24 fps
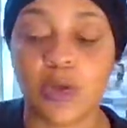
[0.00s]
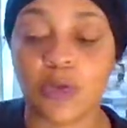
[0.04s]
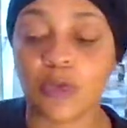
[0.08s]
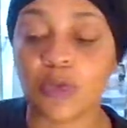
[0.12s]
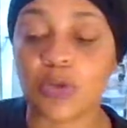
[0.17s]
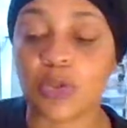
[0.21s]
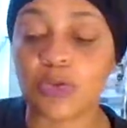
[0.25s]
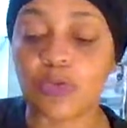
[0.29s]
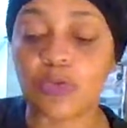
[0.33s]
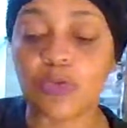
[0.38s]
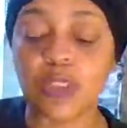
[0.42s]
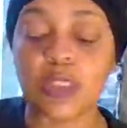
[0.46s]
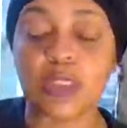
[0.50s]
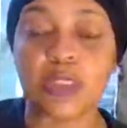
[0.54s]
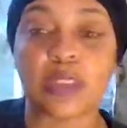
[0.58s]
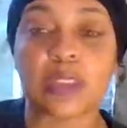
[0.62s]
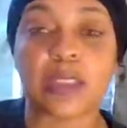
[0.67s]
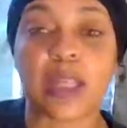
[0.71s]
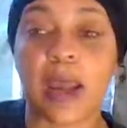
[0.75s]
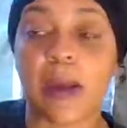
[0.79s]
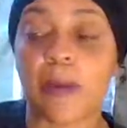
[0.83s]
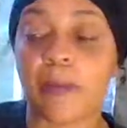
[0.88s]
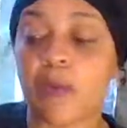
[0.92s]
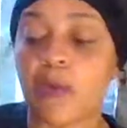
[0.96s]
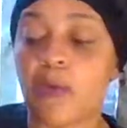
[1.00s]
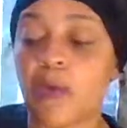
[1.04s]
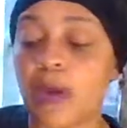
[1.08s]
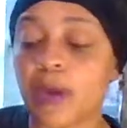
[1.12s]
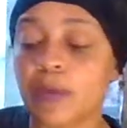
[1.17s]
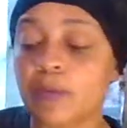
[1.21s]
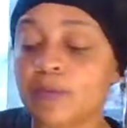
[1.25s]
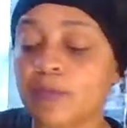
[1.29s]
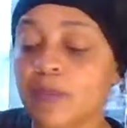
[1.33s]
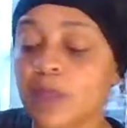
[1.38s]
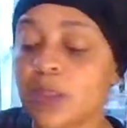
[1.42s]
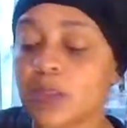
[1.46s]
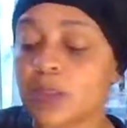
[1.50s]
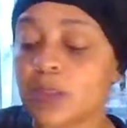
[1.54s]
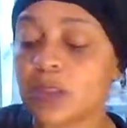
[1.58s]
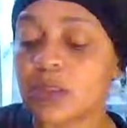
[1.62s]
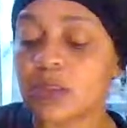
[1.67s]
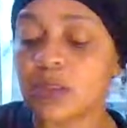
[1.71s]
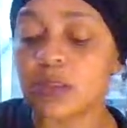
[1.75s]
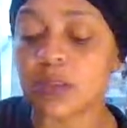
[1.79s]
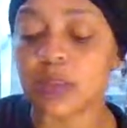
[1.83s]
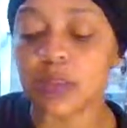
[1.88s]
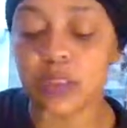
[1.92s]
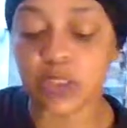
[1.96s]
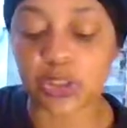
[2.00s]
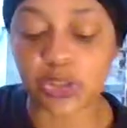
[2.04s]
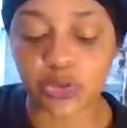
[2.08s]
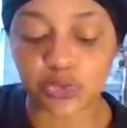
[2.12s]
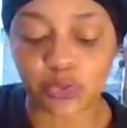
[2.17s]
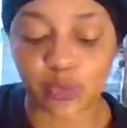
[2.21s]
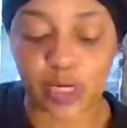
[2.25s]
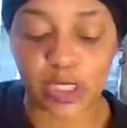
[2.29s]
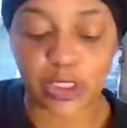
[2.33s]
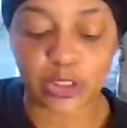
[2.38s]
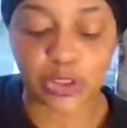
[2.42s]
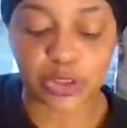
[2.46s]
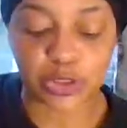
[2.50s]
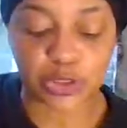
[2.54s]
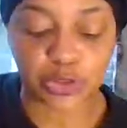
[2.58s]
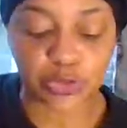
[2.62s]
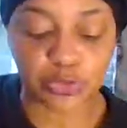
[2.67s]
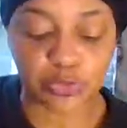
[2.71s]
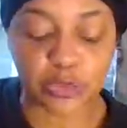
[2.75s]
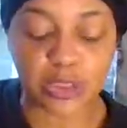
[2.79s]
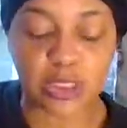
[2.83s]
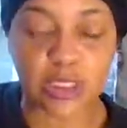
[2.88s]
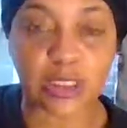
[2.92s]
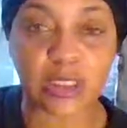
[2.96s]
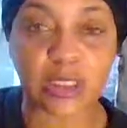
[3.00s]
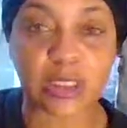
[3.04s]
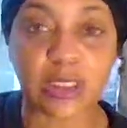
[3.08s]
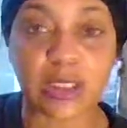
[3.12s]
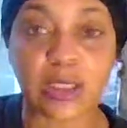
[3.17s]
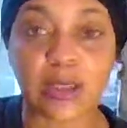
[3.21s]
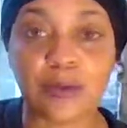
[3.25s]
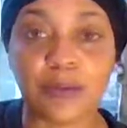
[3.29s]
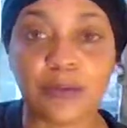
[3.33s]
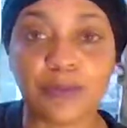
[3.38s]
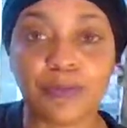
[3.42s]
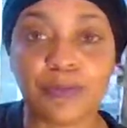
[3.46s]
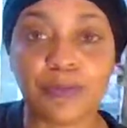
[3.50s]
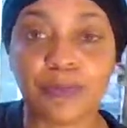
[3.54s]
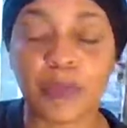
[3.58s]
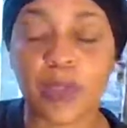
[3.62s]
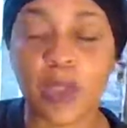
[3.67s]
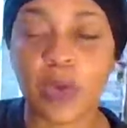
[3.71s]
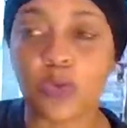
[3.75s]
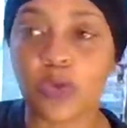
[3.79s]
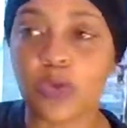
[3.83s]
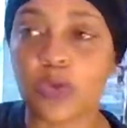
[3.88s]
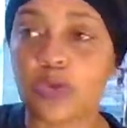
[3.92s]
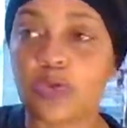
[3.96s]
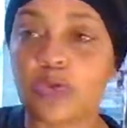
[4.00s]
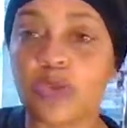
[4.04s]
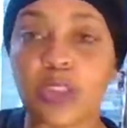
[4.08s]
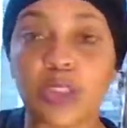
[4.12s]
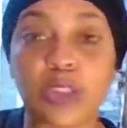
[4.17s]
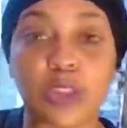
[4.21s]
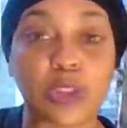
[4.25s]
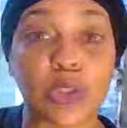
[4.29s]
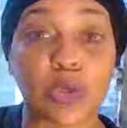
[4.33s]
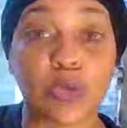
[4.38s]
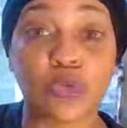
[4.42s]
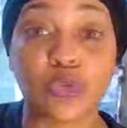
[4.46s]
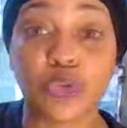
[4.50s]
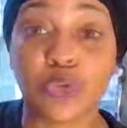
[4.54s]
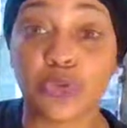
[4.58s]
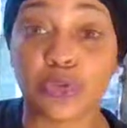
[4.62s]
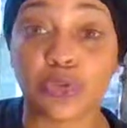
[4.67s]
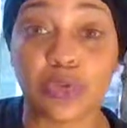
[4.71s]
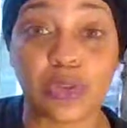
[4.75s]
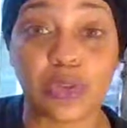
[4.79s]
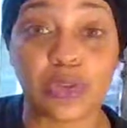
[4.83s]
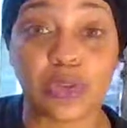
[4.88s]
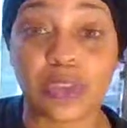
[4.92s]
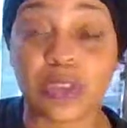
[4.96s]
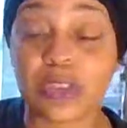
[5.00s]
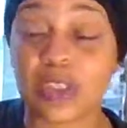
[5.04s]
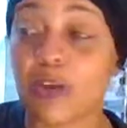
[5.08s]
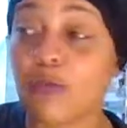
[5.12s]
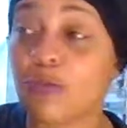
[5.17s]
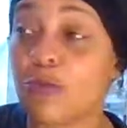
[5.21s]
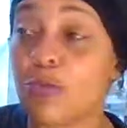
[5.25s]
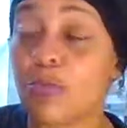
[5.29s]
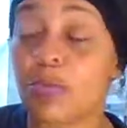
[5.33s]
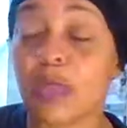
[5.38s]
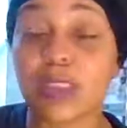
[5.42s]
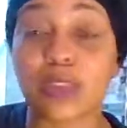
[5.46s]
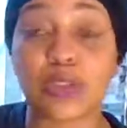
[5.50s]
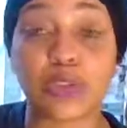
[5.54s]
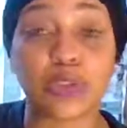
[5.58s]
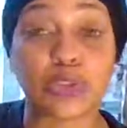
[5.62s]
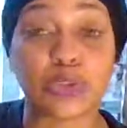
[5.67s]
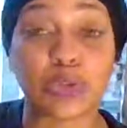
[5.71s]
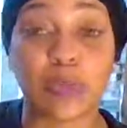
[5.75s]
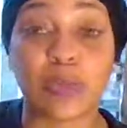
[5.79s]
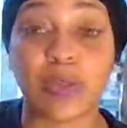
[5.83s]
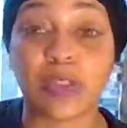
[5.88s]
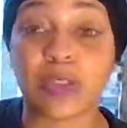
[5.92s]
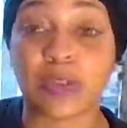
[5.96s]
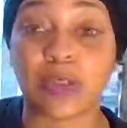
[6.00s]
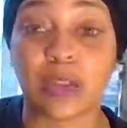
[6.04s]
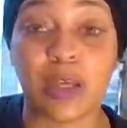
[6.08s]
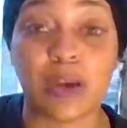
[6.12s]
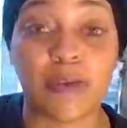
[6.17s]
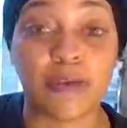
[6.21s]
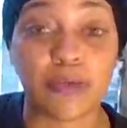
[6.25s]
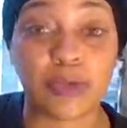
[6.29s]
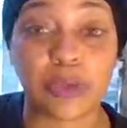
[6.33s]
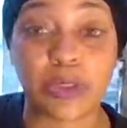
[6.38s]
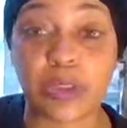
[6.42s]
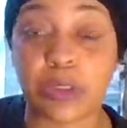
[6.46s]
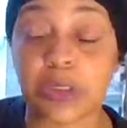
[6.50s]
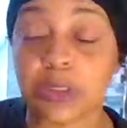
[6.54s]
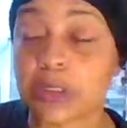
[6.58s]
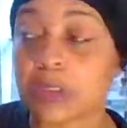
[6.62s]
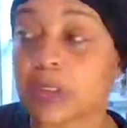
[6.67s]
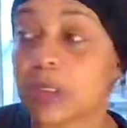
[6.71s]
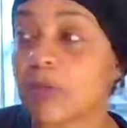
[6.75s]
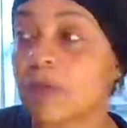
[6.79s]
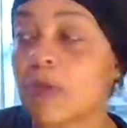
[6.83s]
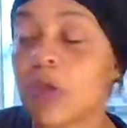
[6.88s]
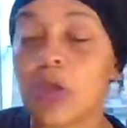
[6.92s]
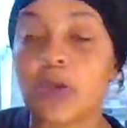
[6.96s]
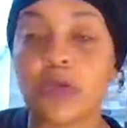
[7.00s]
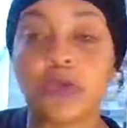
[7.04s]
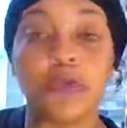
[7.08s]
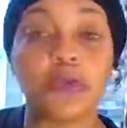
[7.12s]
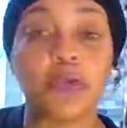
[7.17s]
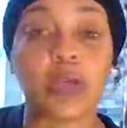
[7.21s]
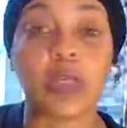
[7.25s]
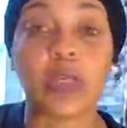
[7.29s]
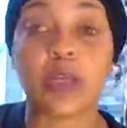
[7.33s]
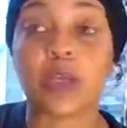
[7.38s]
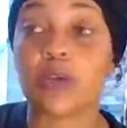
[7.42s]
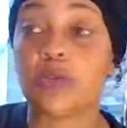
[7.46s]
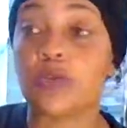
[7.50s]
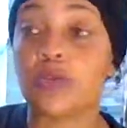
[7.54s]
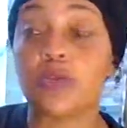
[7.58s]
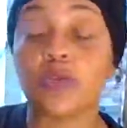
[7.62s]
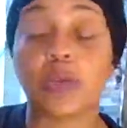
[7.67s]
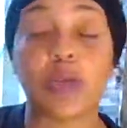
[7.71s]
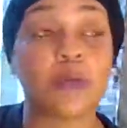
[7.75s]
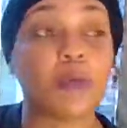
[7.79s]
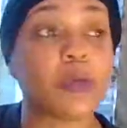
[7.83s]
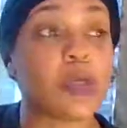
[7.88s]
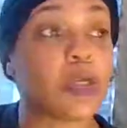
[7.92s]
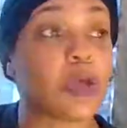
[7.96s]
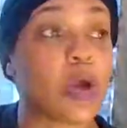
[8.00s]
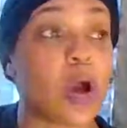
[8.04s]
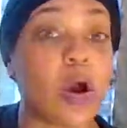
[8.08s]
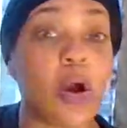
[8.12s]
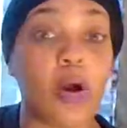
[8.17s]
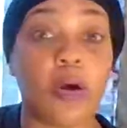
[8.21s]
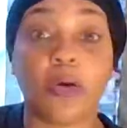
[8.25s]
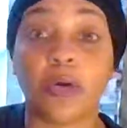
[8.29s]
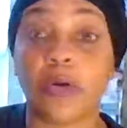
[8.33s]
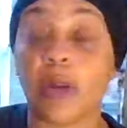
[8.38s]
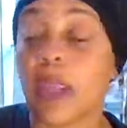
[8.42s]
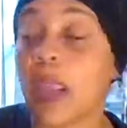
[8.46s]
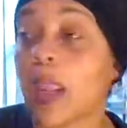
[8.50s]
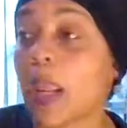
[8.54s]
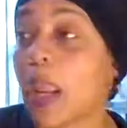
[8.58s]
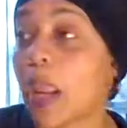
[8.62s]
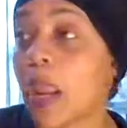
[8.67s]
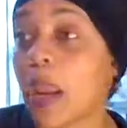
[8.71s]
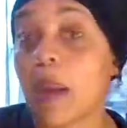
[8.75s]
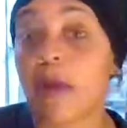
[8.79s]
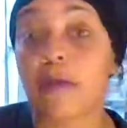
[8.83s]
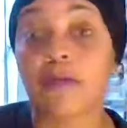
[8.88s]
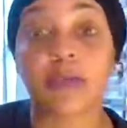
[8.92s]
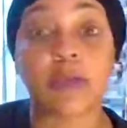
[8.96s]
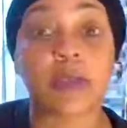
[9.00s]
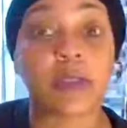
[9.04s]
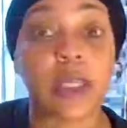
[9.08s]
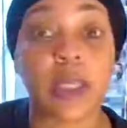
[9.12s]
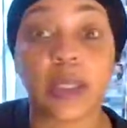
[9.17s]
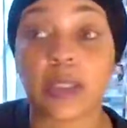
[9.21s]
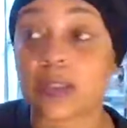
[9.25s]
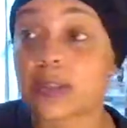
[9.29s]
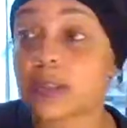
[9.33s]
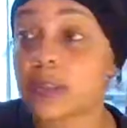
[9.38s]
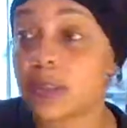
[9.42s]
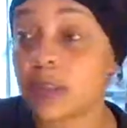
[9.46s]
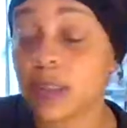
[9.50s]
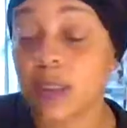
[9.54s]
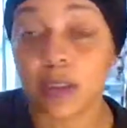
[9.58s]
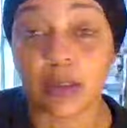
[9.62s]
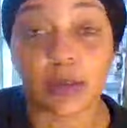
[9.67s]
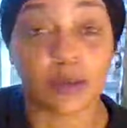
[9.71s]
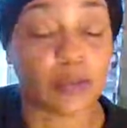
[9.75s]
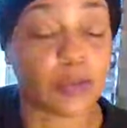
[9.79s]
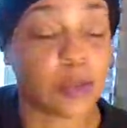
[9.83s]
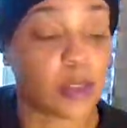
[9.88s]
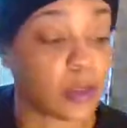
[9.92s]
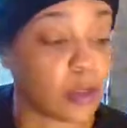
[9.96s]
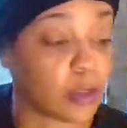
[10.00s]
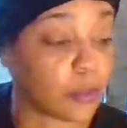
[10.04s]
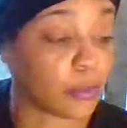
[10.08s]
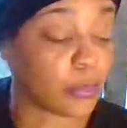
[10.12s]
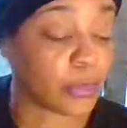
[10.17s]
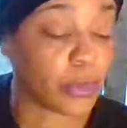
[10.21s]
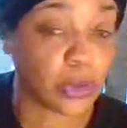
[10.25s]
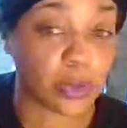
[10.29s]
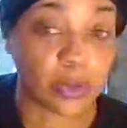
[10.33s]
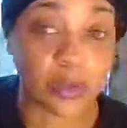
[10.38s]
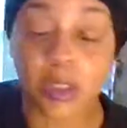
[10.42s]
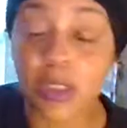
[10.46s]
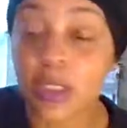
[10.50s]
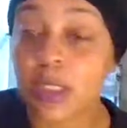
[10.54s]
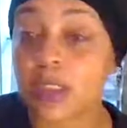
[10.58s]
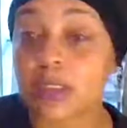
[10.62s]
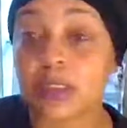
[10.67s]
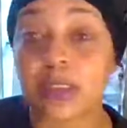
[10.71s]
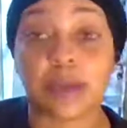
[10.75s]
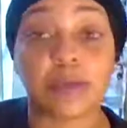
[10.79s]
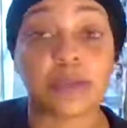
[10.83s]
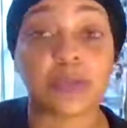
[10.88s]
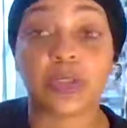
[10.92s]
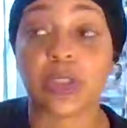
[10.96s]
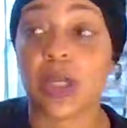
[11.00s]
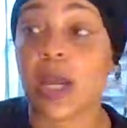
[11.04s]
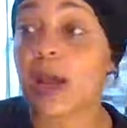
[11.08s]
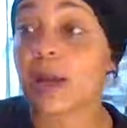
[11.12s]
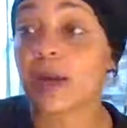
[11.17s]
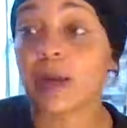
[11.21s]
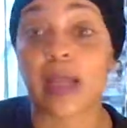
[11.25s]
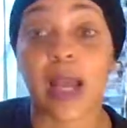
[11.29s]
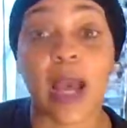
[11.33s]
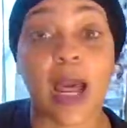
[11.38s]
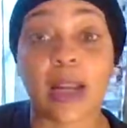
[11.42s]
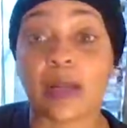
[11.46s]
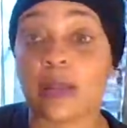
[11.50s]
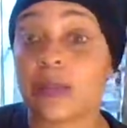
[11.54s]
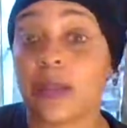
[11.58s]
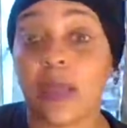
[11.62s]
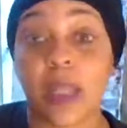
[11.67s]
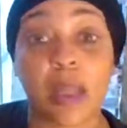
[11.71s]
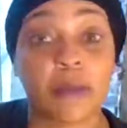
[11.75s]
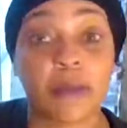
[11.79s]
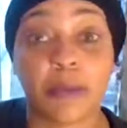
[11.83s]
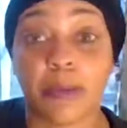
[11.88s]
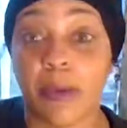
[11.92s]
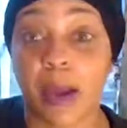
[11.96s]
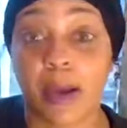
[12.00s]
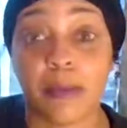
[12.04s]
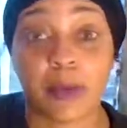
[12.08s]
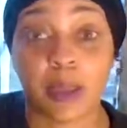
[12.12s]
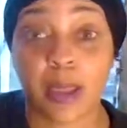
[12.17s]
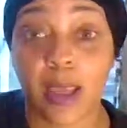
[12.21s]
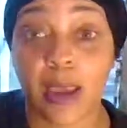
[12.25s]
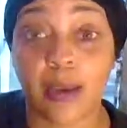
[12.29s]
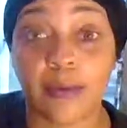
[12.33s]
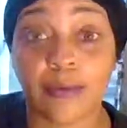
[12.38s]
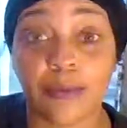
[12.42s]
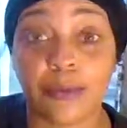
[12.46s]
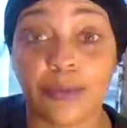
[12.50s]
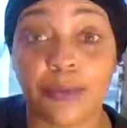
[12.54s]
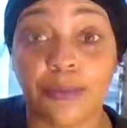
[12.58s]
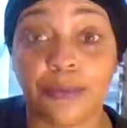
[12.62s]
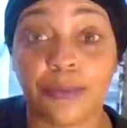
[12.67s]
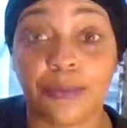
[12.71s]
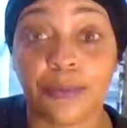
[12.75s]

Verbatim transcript: When you get to that point, these are the situations you get in where you get so sure yourself, you're placing so much love into yourself. You can you can be called everything is in the in the book except the child of God and the name your mama gave you.